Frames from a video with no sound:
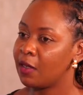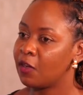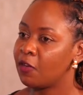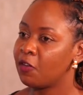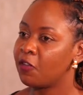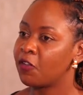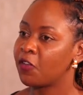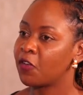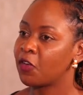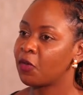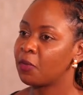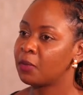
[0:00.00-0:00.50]

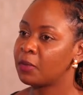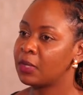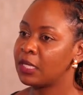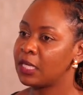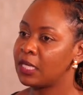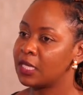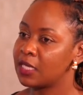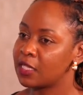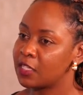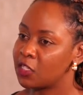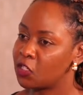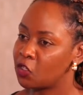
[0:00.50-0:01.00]
from
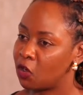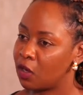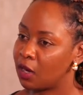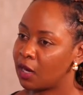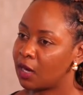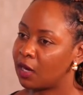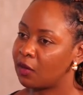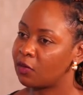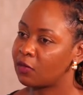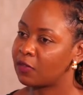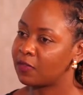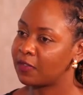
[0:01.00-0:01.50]
his
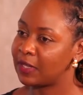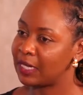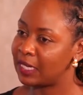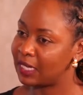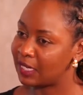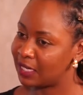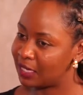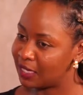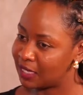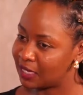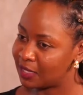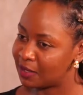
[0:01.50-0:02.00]
talk and
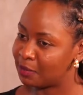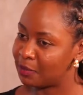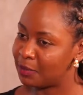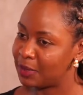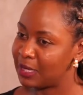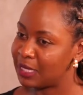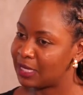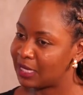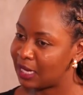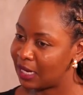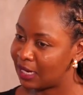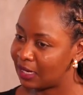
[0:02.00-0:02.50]
his
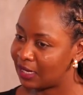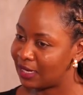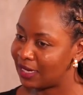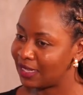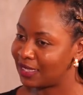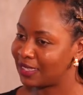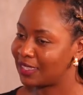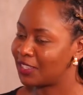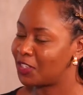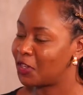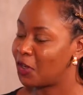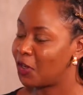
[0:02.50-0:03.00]

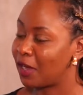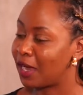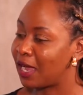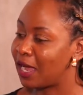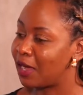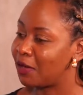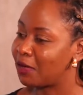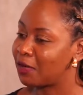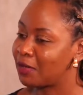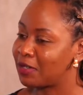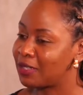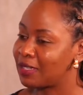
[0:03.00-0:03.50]
bitterness talk, I